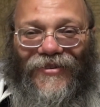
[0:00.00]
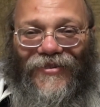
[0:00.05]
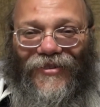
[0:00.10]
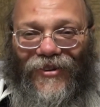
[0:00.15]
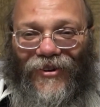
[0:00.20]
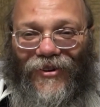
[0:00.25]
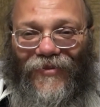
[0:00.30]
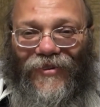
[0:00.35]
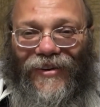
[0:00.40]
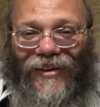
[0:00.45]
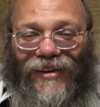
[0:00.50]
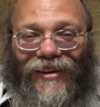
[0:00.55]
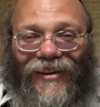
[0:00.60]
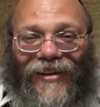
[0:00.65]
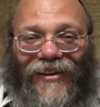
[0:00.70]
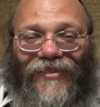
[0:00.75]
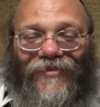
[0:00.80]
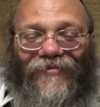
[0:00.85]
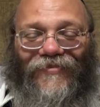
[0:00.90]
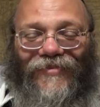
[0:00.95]
Shalom
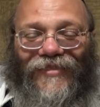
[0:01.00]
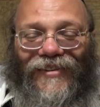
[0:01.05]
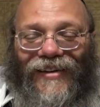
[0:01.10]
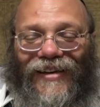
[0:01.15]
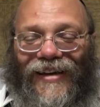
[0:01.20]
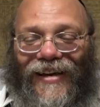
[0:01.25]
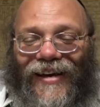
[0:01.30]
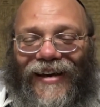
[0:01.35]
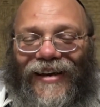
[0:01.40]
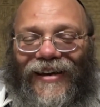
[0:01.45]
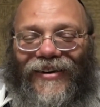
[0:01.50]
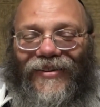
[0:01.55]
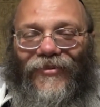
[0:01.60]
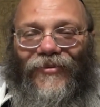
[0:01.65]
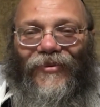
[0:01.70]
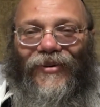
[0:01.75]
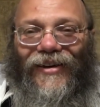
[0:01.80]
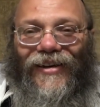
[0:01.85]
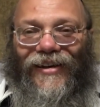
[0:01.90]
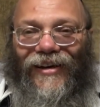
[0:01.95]
Aleichem.
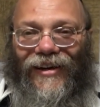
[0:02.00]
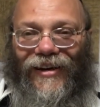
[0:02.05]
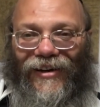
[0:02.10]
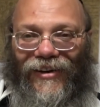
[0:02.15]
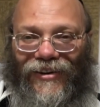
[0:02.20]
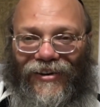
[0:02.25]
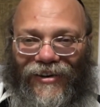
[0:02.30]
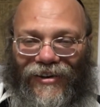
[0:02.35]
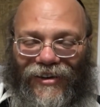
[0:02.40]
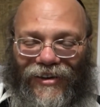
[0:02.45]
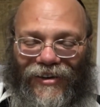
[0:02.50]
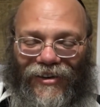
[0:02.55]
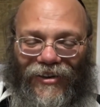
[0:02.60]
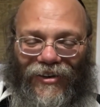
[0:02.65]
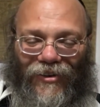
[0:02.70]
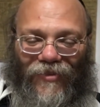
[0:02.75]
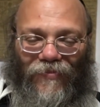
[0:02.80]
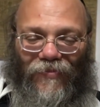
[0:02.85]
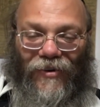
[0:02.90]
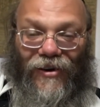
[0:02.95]
We are
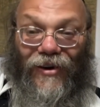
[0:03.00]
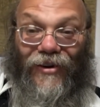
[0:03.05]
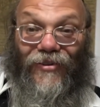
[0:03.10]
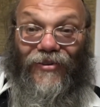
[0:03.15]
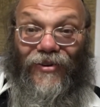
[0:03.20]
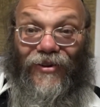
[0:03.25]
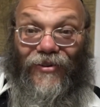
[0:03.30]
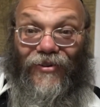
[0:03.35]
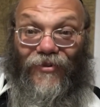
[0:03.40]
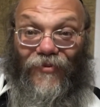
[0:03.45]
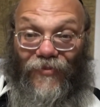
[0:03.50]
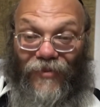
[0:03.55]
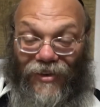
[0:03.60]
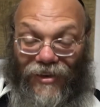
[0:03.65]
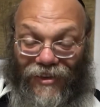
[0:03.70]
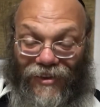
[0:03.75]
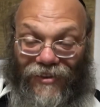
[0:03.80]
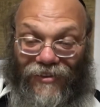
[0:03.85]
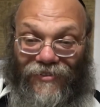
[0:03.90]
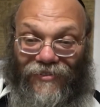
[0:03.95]
in Parashat
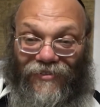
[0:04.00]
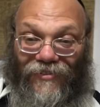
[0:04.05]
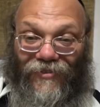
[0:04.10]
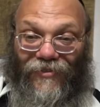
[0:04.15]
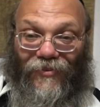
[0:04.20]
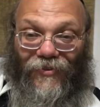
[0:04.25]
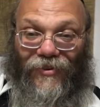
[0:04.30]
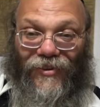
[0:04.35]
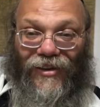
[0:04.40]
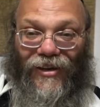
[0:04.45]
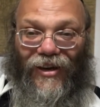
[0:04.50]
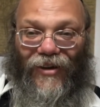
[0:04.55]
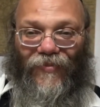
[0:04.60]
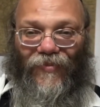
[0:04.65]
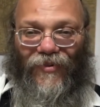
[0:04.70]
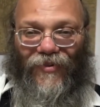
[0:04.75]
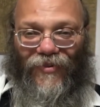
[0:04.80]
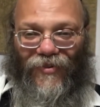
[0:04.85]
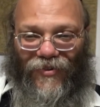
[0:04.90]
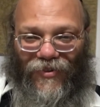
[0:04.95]
Shemini with the help
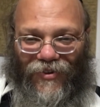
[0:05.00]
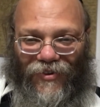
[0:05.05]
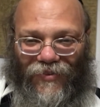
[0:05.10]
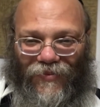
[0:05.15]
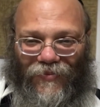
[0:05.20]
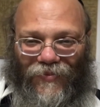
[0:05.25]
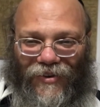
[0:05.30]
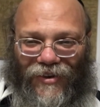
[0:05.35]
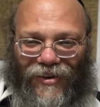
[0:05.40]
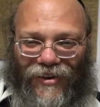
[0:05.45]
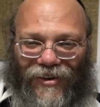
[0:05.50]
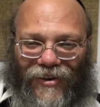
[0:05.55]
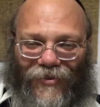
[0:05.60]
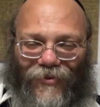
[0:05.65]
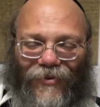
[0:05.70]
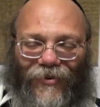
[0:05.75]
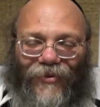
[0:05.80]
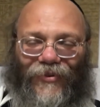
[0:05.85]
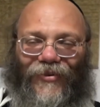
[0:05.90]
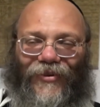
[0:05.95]
of Hashem, and I
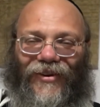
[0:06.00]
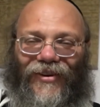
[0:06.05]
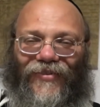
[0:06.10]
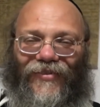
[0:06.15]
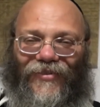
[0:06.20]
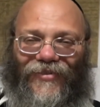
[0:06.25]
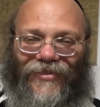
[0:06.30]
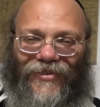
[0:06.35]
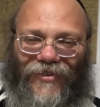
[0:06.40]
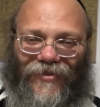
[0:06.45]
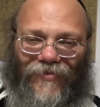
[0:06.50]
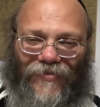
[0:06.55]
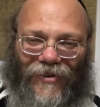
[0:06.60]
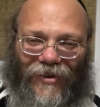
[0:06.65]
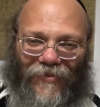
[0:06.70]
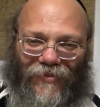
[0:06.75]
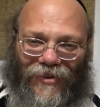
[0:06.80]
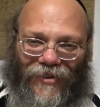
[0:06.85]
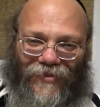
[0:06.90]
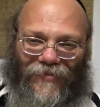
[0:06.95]
want to give you some
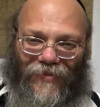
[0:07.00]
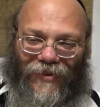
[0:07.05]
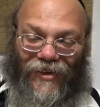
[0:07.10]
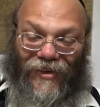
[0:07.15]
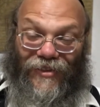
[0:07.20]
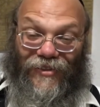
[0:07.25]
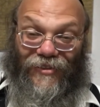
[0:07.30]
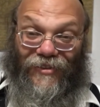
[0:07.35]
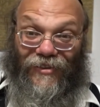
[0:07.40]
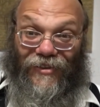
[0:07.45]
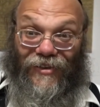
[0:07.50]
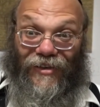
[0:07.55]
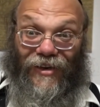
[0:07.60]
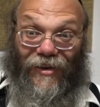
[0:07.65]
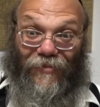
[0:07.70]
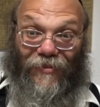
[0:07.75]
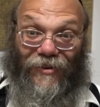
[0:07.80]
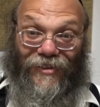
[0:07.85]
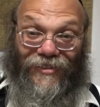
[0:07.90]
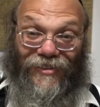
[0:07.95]

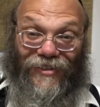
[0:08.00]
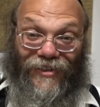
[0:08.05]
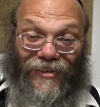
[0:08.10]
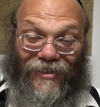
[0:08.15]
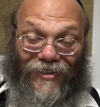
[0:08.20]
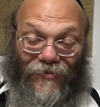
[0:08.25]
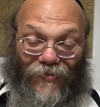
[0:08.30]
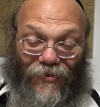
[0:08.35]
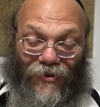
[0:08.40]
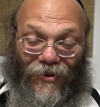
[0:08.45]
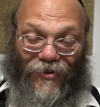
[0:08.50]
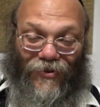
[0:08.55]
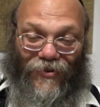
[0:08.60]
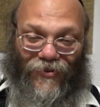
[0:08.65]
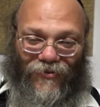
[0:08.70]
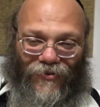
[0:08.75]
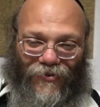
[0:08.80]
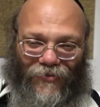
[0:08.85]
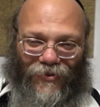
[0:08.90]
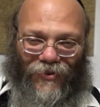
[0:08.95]
Kabbalistic inspiration
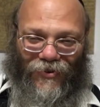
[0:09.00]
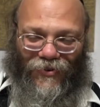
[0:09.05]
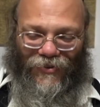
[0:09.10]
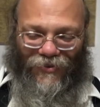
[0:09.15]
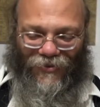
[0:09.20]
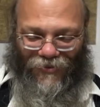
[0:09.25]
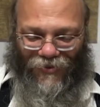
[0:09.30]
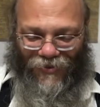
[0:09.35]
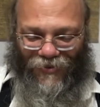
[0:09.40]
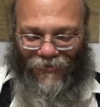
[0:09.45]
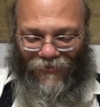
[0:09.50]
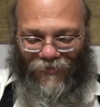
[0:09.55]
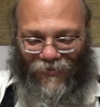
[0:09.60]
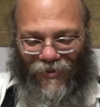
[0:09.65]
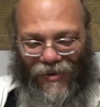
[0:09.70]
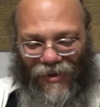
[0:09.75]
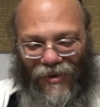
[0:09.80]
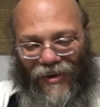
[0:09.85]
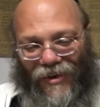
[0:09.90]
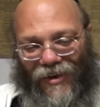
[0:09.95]
from the Holy Zohar.
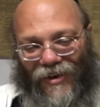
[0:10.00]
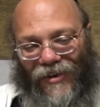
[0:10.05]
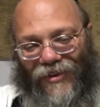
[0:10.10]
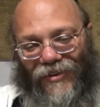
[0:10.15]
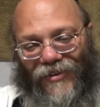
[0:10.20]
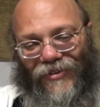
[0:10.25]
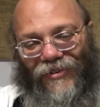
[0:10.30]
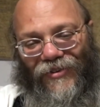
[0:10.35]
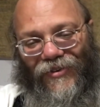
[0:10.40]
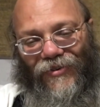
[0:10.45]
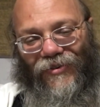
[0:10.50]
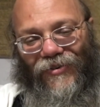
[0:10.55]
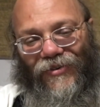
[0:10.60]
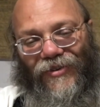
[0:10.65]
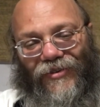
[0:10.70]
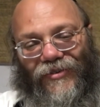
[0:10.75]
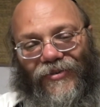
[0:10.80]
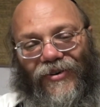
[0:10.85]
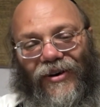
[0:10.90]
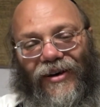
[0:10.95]
So
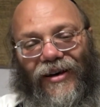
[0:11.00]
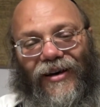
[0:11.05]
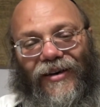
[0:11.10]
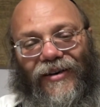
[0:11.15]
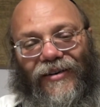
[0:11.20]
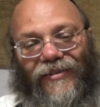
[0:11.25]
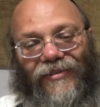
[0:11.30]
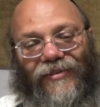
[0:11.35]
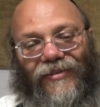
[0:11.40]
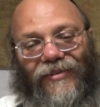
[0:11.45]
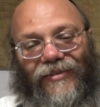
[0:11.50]
the Zohar